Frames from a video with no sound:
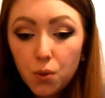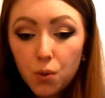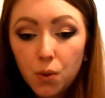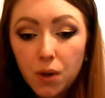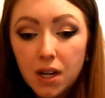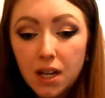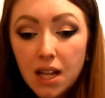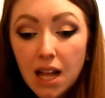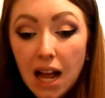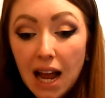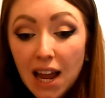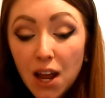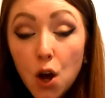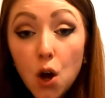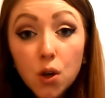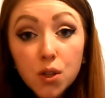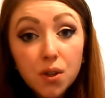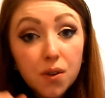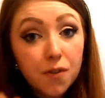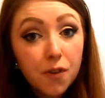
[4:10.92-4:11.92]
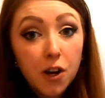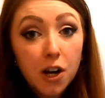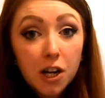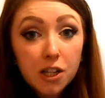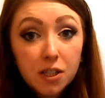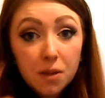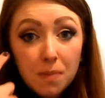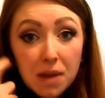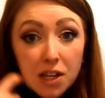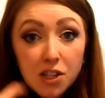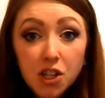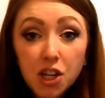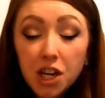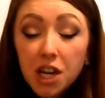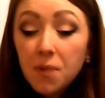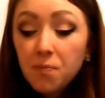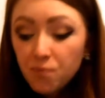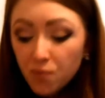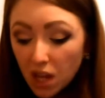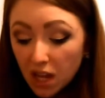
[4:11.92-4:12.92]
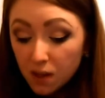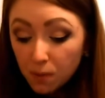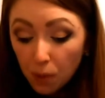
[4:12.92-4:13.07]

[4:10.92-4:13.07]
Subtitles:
Oh, I also forgot to mention,